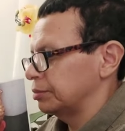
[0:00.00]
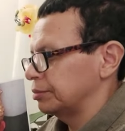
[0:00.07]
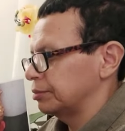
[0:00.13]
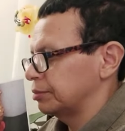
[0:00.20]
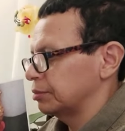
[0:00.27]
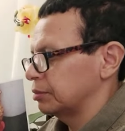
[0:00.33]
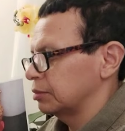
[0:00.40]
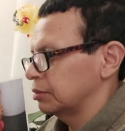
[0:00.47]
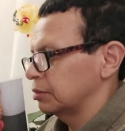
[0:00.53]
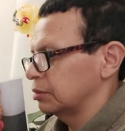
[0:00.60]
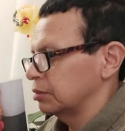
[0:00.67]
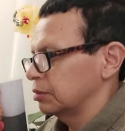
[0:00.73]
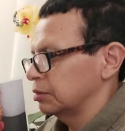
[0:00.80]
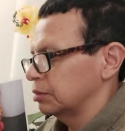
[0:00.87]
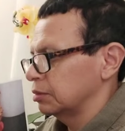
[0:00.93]

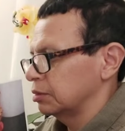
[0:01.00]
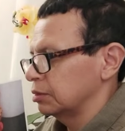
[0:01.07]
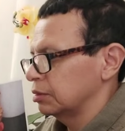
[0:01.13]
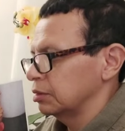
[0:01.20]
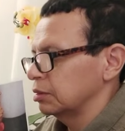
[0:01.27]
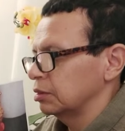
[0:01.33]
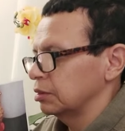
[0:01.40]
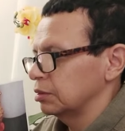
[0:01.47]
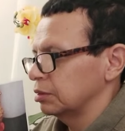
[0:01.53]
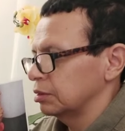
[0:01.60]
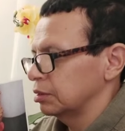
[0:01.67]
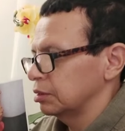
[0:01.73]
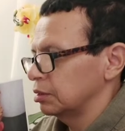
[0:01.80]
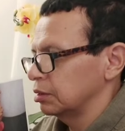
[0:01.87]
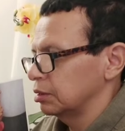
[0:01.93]

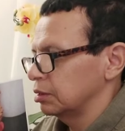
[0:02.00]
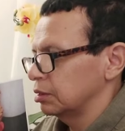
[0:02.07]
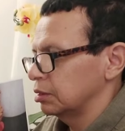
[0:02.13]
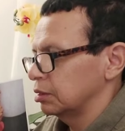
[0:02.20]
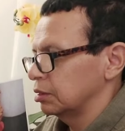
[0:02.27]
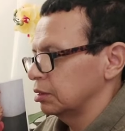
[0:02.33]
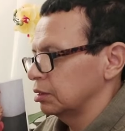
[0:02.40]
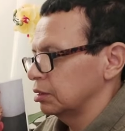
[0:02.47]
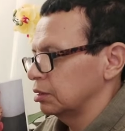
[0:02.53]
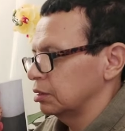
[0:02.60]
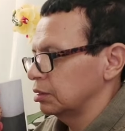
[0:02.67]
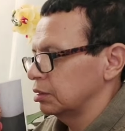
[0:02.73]
No one is speaking in this clip.